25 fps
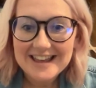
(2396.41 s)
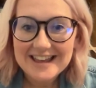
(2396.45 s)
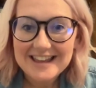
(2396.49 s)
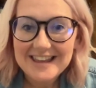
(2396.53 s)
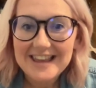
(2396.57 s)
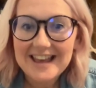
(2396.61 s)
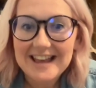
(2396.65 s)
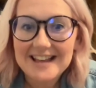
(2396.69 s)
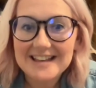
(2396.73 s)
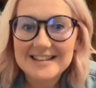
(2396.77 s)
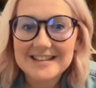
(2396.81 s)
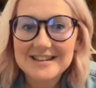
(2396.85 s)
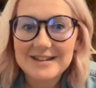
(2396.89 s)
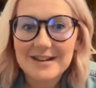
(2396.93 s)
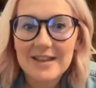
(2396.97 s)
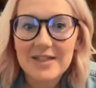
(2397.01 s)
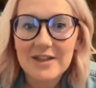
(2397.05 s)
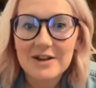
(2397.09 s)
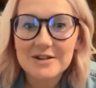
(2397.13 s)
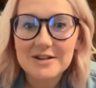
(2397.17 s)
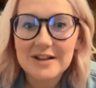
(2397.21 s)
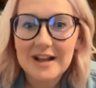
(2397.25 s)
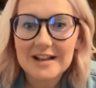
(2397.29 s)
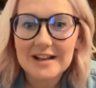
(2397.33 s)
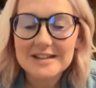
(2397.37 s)
yes. And
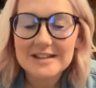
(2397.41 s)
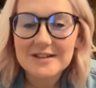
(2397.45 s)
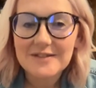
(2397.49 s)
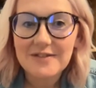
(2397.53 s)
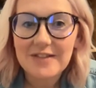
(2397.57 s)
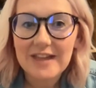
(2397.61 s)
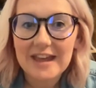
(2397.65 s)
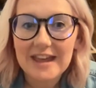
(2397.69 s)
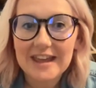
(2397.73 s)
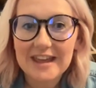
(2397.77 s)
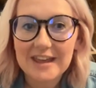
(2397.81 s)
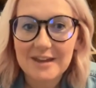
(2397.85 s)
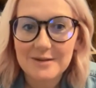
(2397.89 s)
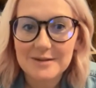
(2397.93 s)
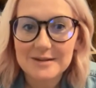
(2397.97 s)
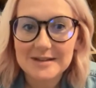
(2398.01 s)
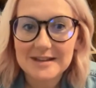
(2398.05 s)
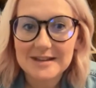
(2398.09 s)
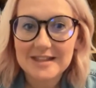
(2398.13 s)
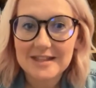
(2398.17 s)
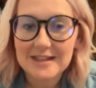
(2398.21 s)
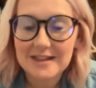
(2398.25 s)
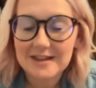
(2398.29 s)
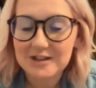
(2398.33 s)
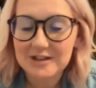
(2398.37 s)
there's lots of thank yous
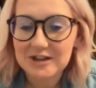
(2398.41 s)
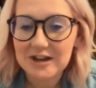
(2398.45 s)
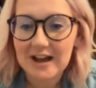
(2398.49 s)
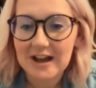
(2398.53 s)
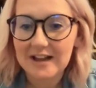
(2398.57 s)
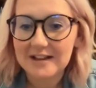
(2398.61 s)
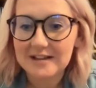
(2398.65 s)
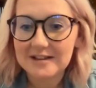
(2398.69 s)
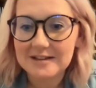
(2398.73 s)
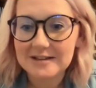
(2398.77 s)
in the chat.